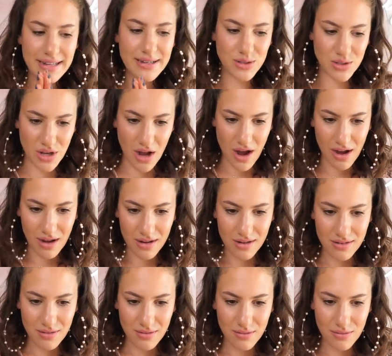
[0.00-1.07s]
I saw
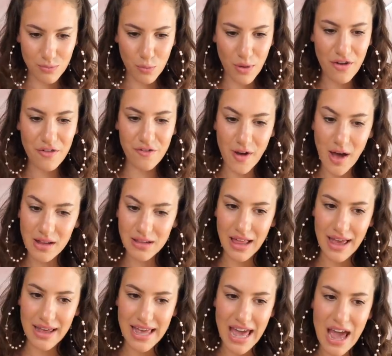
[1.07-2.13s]
what felt
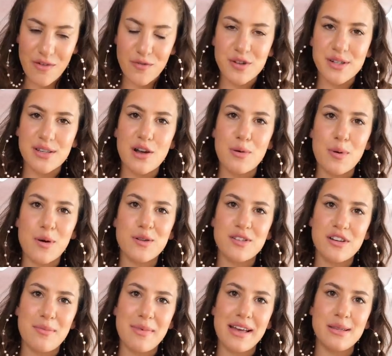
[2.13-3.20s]
like every single
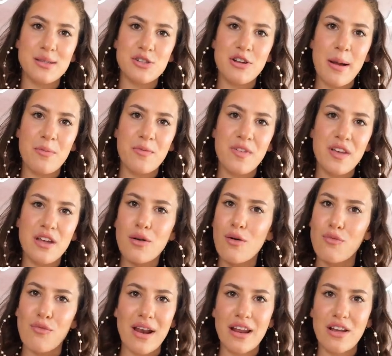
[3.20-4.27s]
person on my Instagram feed
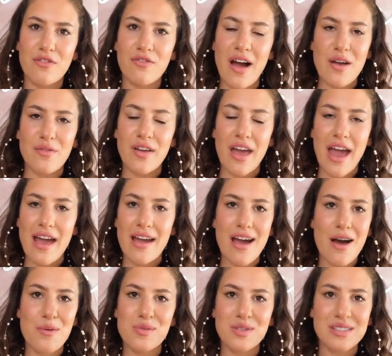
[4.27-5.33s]
running 5k.
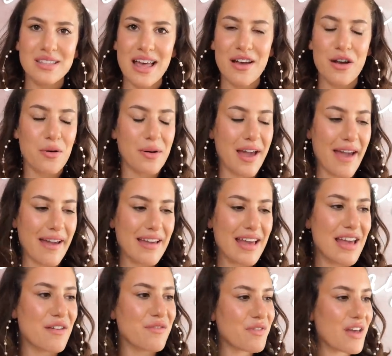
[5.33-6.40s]
I was like, okay,
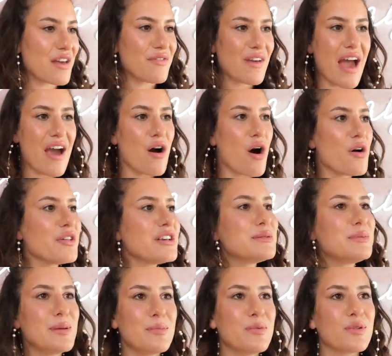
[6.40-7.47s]
if if all these
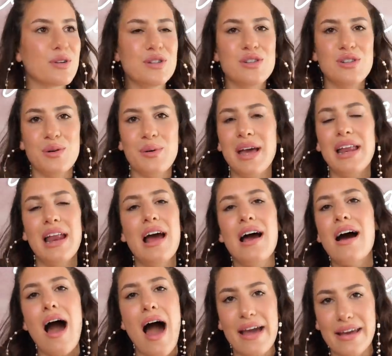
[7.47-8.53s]
people can do it,
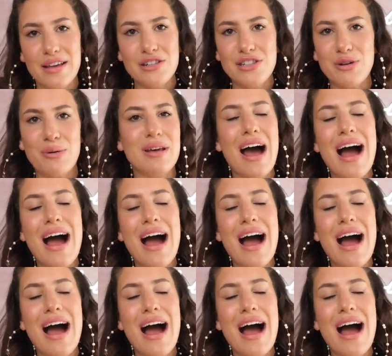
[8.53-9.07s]
I can do it.